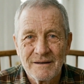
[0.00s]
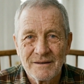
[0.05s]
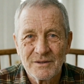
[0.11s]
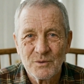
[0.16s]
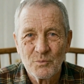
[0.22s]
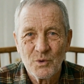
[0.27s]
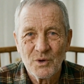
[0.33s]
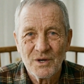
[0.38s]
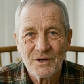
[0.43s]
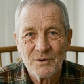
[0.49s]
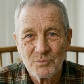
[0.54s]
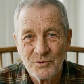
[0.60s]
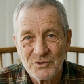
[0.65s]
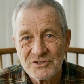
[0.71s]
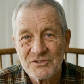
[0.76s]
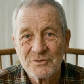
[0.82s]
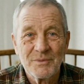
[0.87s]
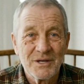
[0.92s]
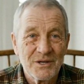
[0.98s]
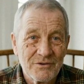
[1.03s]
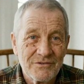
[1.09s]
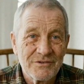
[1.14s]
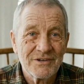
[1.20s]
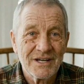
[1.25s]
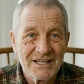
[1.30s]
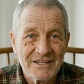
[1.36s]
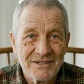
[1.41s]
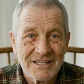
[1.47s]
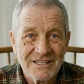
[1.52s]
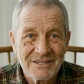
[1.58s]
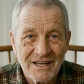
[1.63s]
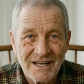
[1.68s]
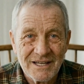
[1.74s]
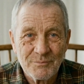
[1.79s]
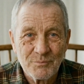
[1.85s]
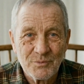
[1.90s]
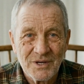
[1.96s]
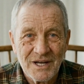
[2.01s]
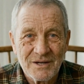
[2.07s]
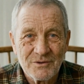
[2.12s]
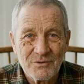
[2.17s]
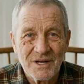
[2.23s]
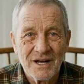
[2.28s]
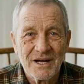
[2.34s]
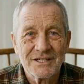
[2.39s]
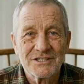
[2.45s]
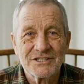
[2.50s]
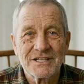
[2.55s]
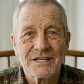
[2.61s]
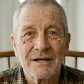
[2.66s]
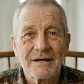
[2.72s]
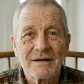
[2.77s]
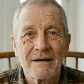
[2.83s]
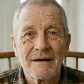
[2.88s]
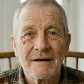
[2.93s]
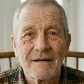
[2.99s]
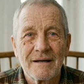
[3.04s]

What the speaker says: The water will smell faintly like bread rising.